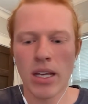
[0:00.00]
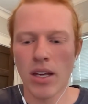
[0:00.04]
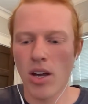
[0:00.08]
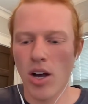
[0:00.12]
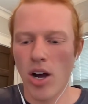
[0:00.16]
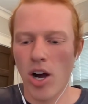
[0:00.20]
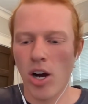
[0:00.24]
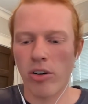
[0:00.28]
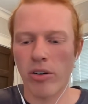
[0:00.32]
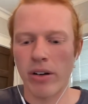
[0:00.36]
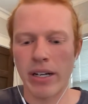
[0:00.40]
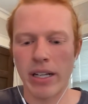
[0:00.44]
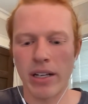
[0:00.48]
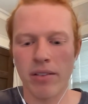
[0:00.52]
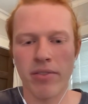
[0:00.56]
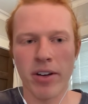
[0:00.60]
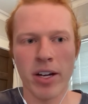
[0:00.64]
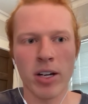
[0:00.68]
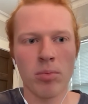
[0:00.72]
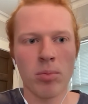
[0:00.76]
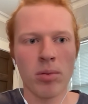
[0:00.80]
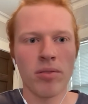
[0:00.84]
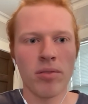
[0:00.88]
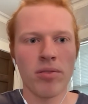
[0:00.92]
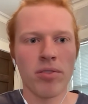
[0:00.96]
already
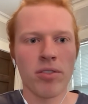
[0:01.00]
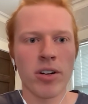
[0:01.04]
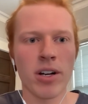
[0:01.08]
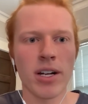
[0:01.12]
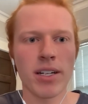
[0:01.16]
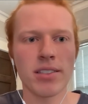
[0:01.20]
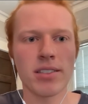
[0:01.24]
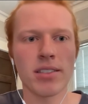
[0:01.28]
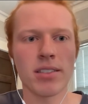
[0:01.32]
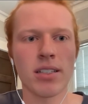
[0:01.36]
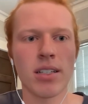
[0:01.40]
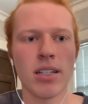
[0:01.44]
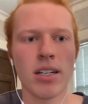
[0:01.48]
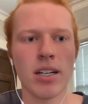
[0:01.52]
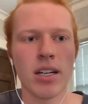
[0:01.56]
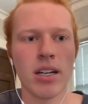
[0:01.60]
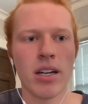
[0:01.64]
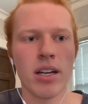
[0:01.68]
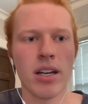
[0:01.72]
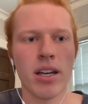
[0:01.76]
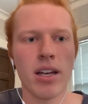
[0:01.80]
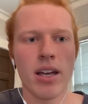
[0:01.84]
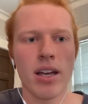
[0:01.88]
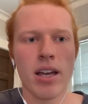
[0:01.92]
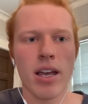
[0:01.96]
available for us.
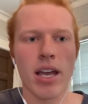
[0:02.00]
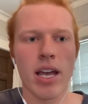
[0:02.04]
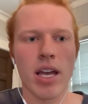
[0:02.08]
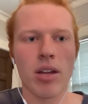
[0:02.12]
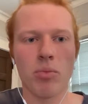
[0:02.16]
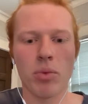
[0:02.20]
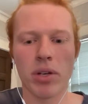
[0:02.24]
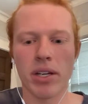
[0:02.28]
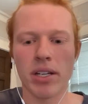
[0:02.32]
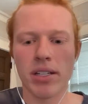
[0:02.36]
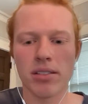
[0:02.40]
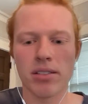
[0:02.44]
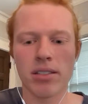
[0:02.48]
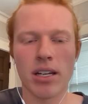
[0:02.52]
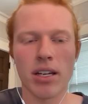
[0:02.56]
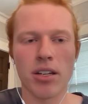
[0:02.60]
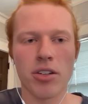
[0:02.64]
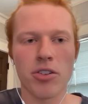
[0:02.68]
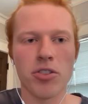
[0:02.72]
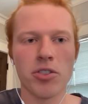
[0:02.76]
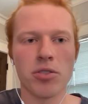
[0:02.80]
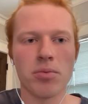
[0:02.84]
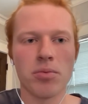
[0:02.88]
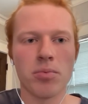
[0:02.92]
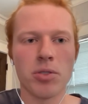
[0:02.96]
And we can say
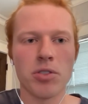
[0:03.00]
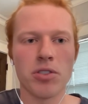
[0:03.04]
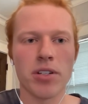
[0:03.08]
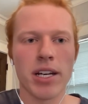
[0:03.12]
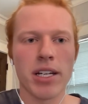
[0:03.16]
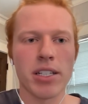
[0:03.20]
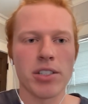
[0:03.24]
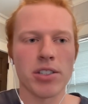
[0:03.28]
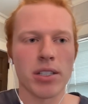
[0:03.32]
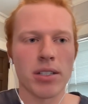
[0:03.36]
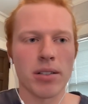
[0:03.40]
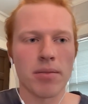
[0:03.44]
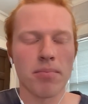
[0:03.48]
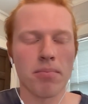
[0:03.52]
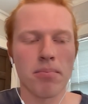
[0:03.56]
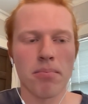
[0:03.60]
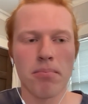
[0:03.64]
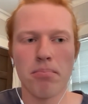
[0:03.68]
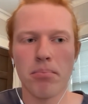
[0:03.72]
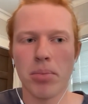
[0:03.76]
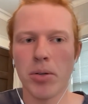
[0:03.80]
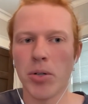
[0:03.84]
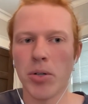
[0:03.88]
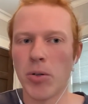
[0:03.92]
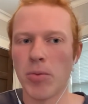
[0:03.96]
use mutation.
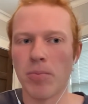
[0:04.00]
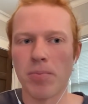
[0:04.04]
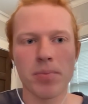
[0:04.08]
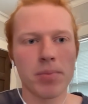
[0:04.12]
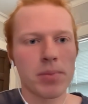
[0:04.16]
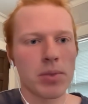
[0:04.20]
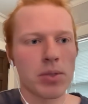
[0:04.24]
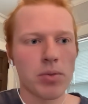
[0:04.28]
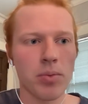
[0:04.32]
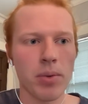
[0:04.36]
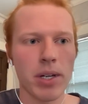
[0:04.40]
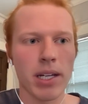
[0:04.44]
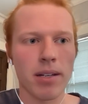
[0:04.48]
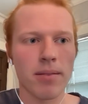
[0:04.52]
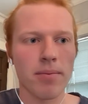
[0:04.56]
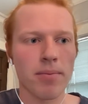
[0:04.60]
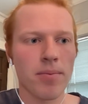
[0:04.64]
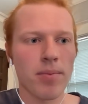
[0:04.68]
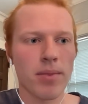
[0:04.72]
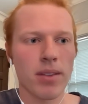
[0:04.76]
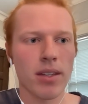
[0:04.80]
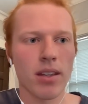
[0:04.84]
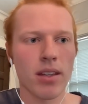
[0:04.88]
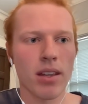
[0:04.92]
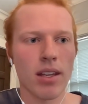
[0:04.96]
Boom, sweet.
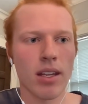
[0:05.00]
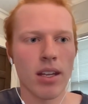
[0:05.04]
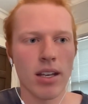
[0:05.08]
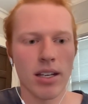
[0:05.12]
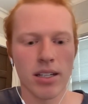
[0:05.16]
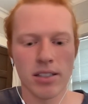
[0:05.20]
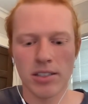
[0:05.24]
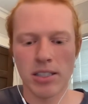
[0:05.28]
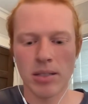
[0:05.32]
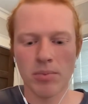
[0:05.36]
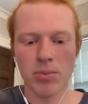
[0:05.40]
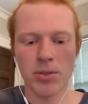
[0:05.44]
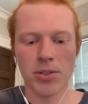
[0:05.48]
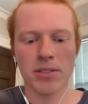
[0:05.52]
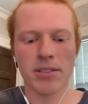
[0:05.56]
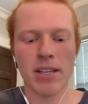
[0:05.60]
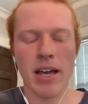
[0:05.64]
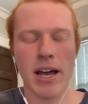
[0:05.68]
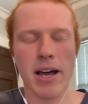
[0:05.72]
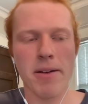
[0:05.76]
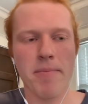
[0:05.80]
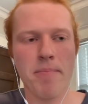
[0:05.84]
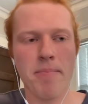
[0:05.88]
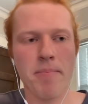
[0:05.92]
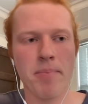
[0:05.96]
Simple as
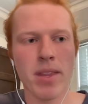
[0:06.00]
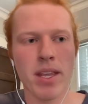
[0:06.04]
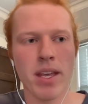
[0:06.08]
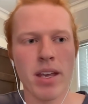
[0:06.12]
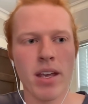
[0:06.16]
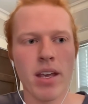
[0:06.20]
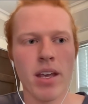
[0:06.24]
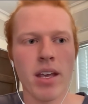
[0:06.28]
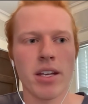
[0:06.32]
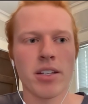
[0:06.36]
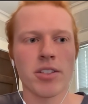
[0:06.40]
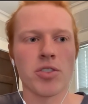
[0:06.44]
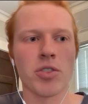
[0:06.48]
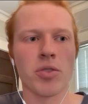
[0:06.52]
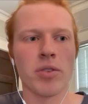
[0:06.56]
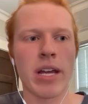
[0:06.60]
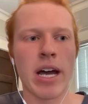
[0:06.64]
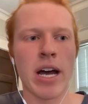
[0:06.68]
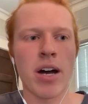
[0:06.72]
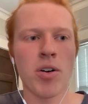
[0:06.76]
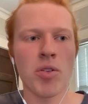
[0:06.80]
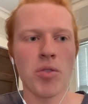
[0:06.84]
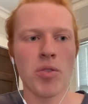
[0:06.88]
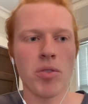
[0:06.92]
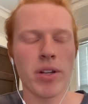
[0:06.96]
that. So
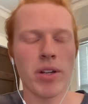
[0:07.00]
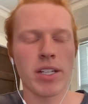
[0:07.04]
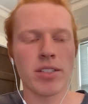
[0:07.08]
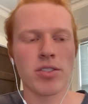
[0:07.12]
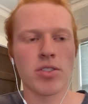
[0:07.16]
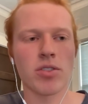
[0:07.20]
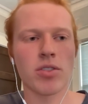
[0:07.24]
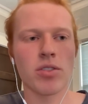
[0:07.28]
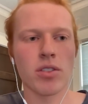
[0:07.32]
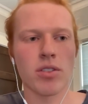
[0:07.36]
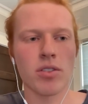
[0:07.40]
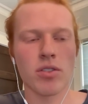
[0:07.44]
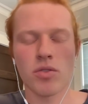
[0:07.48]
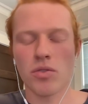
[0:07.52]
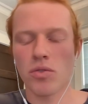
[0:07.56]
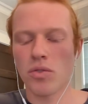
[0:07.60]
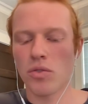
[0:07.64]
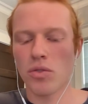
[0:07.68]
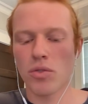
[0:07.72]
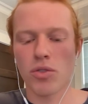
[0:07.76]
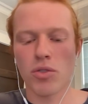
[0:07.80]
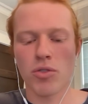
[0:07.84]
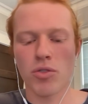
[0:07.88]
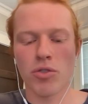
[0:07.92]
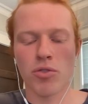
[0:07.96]
now let's
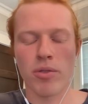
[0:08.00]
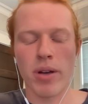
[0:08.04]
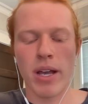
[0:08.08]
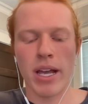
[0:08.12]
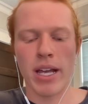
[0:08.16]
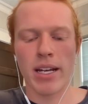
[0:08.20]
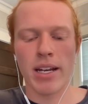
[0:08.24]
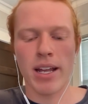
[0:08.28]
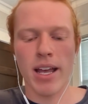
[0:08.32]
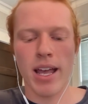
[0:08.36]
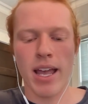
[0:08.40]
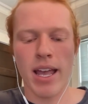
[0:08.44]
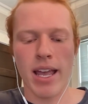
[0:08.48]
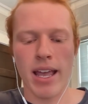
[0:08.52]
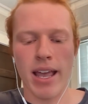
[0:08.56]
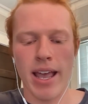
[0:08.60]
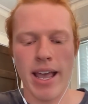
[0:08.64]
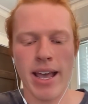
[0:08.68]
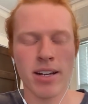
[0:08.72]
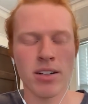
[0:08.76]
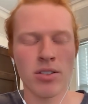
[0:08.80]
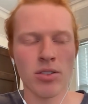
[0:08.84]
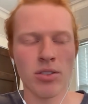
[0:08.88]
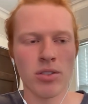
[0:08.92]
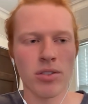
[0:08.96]
create a
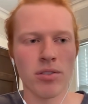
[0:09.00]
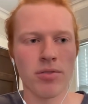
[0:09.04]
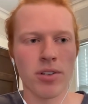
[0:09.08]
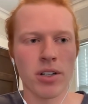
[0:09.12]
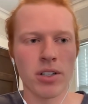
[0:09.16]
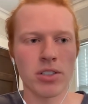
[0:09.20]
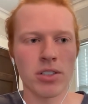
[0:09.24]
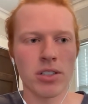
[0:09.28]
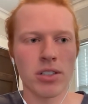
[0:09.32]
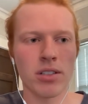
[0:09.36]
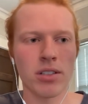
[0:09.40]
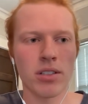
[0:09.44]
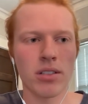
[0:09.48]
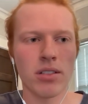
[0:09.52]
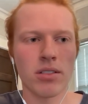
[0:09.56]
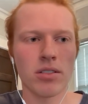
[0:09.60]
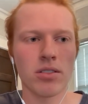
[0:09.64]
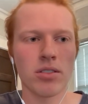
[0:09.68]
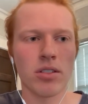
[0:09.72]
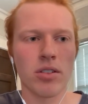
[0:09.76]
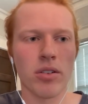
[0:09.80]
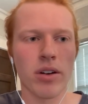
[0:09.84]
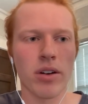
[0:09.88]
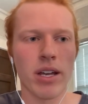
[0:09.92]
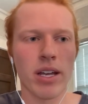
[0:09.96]
handler function.
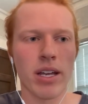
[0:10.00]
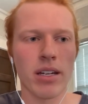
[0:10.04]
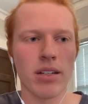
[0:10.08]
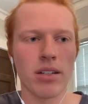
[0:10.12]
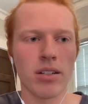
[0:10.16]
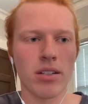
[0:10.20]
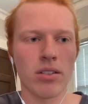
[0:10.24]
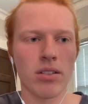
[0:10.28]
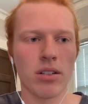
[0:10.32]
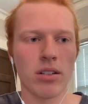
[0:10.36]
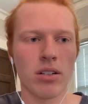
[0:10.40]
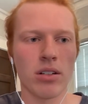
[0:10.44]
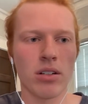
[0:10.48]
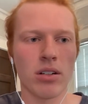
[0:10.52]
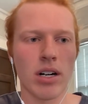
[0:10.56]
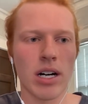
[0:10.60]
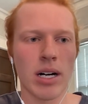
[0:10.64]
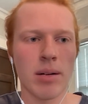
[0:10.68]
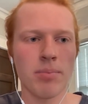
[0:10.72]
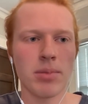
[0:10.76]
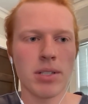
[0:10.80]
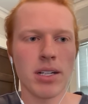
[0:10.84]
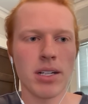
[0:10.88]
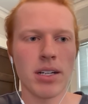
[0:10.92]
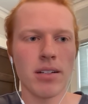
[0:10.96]
So handle
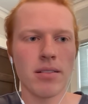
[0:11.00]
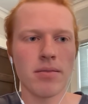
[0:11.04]
update.